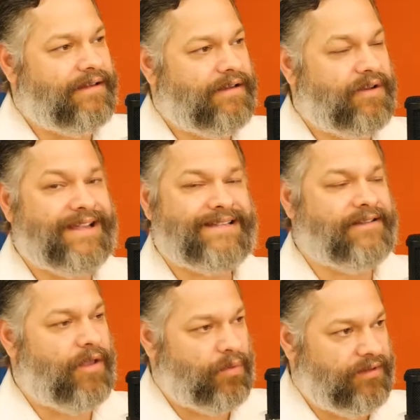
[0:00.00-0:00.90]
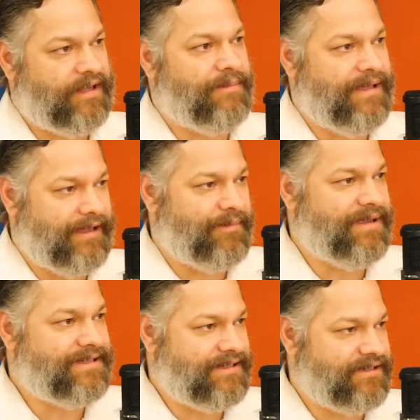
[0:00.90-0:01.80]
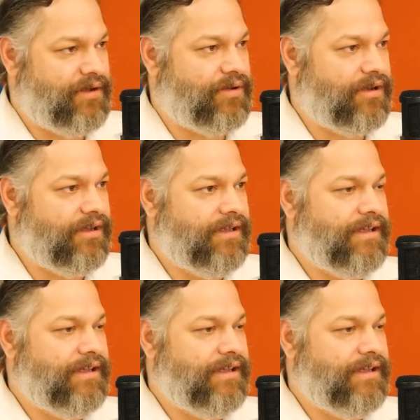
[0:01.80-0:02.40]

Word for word: You know, it gets lonely being a business owner,